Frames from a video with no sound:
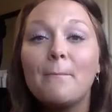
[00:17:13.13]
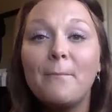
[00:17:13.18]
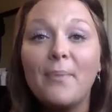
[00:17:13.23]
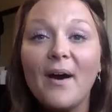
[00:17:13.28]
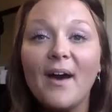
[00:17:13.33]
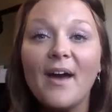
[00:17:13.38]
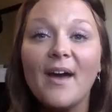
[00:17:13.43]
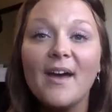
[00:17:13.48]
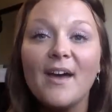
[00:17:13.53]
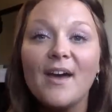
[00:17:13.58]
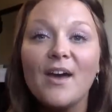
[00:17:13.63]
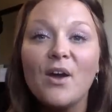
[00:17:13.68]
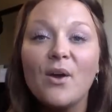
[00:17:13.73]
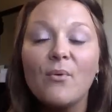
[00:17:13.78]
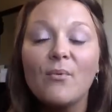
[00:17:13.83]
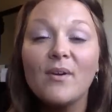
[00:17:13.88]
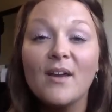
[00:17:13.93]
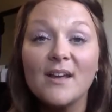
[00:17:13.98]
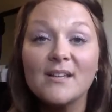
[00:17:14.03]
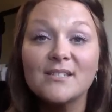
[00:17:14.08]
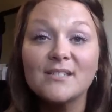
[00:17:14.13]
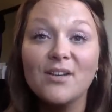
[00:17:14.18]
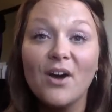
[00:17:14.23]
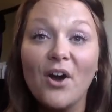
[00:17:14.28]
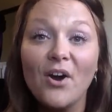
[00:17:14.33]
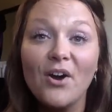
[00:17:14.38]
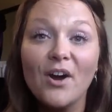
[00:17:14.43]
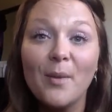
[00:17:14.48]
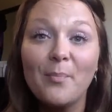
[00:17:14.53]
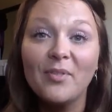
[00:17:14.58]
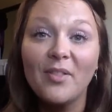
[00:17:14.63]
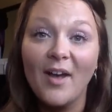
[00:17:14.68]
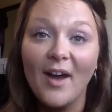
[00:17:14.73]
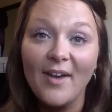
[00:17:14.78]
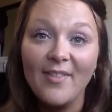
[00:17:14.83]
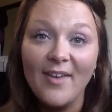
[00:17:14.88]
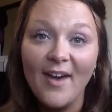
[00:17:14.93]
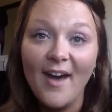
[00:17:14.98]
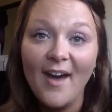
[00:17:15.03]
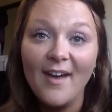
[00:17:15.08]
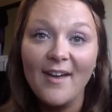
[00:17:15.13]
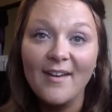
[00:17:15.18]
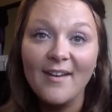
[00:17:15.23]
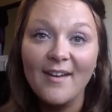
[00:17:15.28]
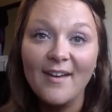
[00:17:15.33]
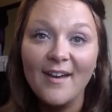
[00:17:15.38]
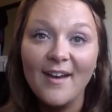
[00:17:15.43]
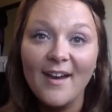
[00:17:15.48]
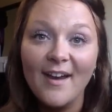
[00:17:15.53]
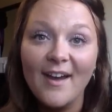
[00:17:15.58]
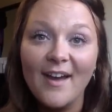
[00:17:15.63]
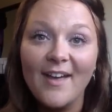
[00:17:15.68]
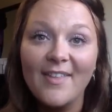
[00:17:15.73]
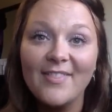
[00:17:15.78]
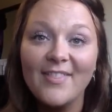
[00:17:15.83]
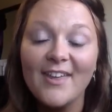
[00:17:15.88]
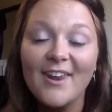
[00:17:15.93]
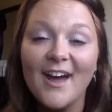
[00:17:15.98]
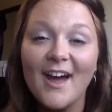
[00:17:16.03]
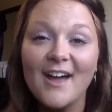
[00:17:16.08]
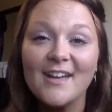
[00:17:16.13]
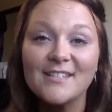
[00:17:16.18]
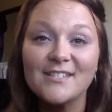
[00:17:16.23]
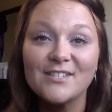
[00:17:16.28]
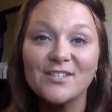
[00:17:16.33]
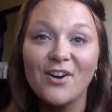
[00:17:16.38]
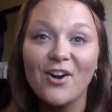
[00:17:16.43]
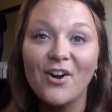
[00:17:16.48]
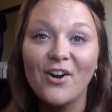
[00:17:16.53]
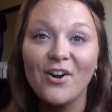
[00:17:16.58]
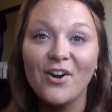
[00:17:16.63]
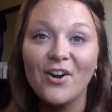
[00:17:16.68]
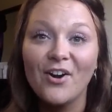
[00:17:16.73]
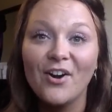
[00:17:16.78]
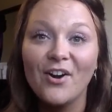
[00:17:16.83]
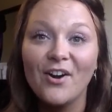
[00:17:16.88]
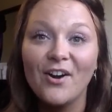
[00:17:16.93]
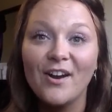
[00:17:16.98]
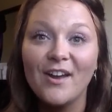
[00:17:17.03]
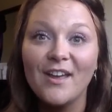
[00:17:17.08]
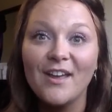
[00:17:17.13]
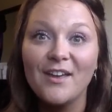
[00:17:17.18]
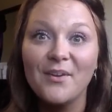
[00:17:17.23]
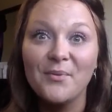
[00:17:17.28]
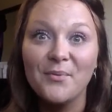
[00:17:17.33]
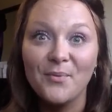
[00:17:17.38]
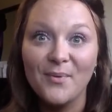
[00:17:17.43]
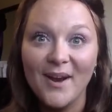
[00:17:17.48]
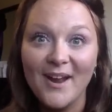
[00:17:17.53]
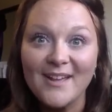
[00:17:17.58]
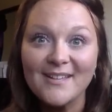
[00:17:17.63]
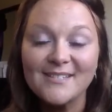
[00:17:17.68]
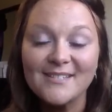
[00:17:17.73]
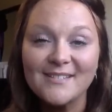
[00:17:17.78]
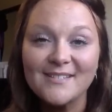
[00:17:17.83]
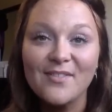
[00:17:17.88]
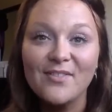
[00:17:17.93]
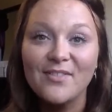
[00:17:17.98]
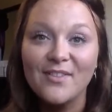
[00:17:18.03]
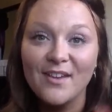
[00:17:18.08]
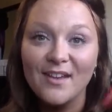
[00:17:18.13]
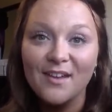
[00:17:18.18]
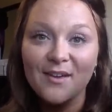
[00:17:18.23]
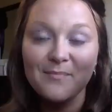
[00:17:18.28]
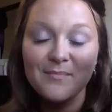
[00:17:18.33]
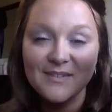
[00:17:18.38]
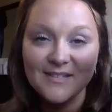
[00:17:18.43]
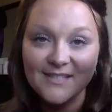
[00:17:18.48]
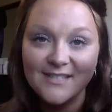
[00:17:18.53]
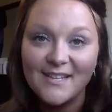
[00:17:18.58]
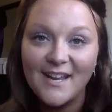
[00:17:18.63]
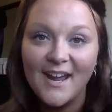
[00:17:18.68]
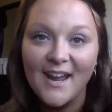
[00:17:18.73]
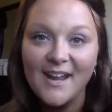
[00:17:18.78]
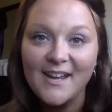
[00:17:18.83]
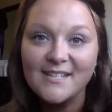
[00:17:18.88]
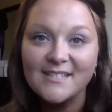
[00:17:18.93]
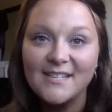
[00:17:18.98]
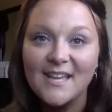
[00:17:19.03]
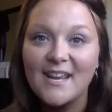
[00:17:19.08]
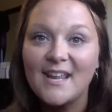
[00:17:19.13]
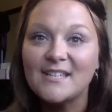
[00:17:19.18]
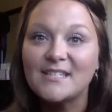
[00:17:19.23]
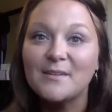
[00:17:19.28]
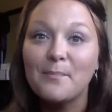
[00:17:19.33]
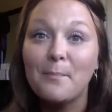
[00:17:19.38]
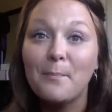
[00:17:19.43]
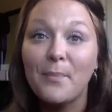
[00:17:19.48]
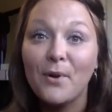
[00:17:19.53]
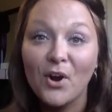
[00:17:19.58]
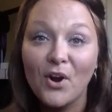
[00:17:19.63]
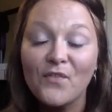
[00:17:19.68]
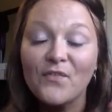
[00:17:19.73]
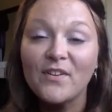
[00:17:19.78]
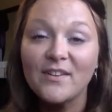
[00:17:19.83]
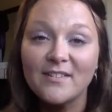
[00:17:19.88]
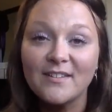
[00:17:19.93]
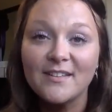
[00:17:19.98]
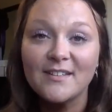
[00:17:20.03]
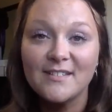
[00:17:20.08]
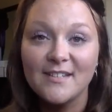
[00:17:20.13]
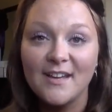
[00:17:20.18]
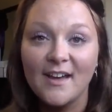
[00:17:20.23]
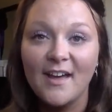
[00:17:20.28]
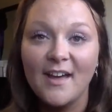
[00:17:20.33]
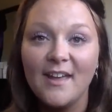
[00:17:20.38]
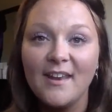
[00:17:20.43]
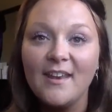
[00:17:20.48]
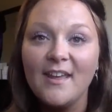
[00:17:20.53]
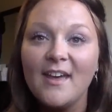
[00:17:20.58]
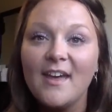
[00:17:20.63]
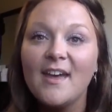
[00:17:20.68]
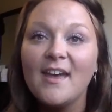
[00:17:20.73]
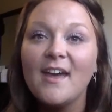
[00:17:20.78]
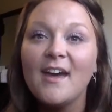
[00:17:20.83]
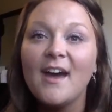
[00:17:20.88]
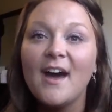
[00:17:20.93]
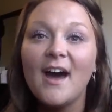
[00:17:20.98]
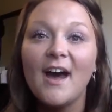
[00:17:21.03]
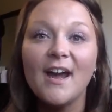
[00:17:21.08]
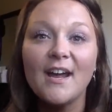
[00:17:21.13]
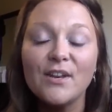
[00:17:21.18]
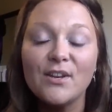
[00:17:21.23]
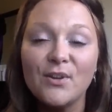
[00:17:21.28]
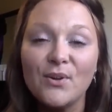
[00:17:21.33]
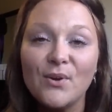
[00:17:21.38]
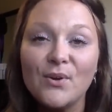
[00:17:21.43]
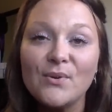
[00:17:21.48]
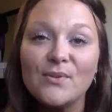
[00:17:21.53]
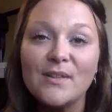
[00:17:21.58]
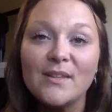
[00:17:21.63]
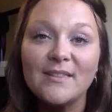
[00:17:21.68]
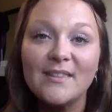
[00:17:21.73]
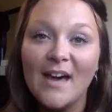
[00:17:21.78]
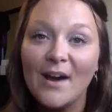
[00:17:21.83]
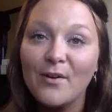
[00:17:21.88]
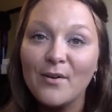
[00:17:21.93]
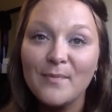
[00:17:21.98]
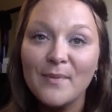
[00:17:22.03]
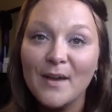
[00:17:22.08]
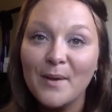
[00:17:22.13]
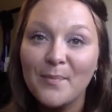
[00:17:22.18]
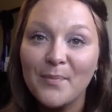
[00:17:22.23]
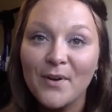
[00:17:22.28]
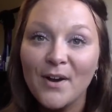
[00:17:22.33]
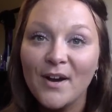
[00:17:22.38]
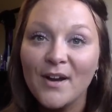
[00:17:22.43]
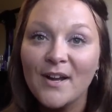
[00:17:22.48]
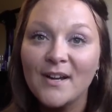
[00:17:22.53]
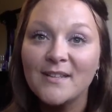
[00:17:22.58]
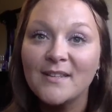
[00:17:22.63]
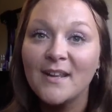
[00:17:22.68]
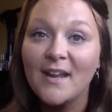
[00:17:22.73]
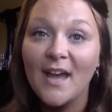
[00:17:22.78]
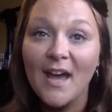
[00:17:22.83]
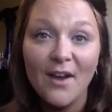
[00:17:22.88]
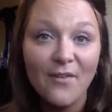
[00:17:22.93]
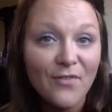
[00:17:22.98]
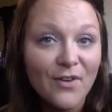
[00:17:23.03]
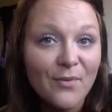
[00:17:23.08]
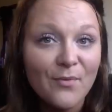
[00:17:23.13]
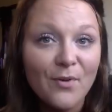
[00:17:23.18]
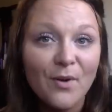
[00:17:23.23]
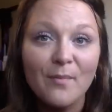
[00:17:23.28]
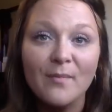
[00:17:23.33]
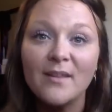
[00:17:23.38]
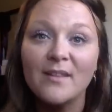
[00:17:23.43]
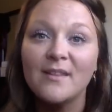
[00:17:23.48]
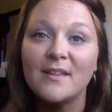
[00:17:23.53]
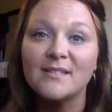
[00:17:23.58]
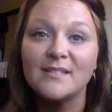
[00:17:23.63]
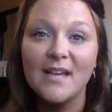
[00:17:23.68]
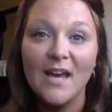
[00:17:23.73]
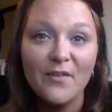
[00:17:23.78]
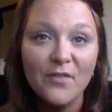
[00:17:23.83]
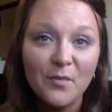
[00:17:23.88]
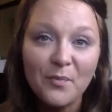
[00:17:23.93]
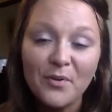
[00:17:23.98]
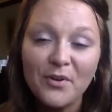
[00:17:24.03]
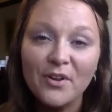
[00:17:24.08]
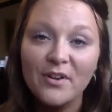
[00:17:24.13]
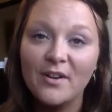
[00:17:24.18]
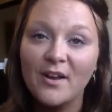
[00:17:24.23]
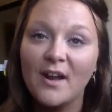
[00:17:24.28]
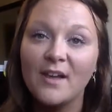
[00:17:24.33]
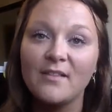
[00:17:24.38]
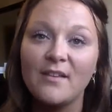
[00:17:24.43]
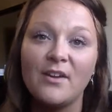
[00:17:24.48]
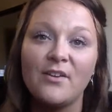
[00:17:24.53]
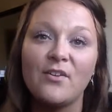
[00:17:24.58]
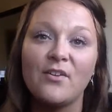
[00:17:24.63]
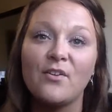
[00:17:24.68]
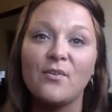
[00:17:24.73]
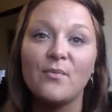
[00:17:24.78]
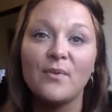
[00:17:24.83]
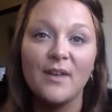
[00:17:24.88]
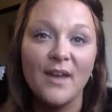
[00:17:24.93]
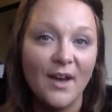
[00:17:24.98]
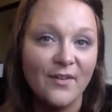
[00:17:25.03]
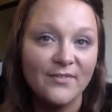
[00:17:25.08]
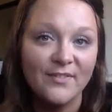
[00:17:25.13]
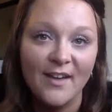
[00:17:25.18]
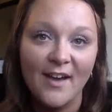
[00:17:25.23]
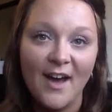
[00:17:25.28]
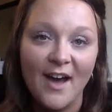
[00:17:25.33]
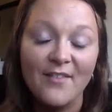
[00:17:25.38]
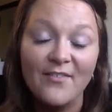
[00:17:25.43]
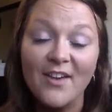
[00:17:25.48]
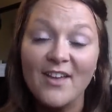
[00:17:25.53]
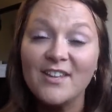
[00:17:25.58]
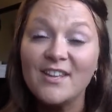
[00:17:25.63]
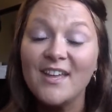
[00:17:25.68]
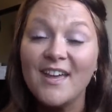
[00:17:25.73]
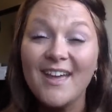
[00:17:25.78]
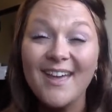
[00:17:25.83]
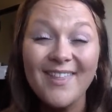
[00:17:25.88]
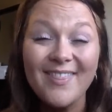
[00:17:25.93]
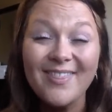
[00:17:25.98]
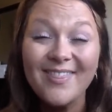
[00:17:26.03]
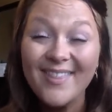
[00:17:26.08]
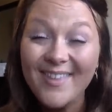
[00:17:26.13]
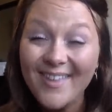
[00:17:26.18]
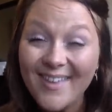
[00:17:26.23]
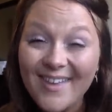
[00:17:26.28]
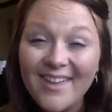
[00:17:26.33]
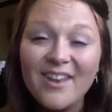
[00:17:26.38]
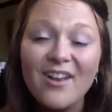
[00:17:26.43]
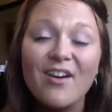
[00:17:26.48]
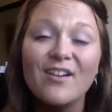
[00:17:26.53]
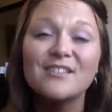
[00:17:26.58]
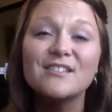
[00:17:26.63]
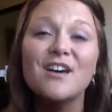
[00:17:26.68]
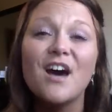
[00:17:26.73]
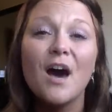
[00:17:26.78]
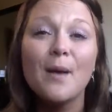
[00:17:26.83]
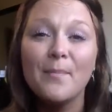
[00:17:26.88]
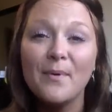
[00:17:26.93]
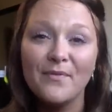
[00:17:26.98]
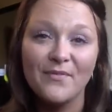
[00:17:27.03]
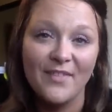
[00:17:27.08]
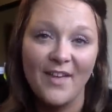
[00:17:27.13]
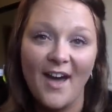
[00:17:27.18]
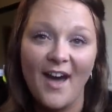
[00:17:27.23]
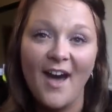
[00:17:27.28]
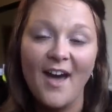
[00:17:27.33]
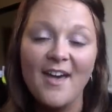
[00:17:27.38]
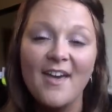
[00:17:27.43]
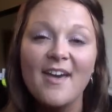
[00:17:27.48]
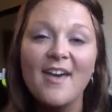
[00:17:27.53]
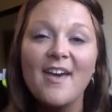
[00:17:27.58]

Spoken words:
But when I saw her apply that, and then I saw her erase the mistakes, and it's perfectly done, I knew that that would be a product that every woman that's ever put on eyeliner would have to have. And then on top of that,